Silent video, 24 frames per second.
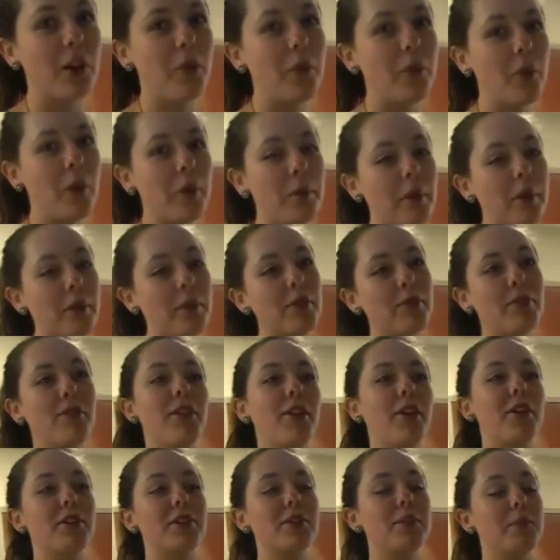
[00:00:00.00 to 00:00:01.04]
Well, maybe for
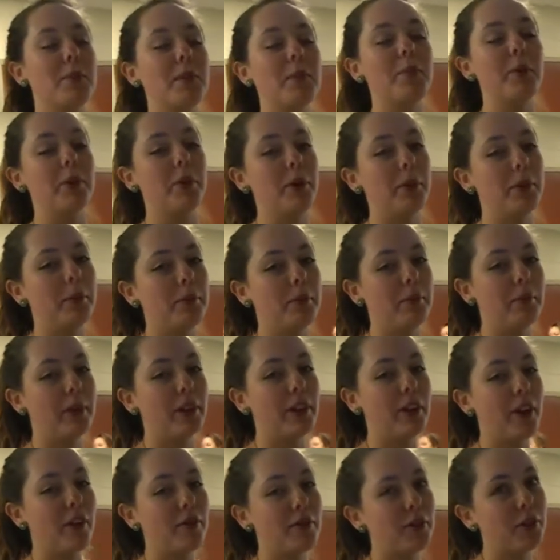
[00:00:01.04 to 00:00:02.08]
those people, but
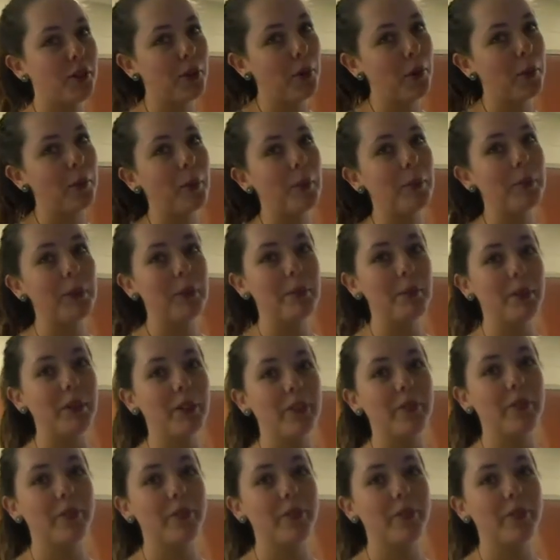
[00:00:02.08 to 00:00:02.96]
not for normal people.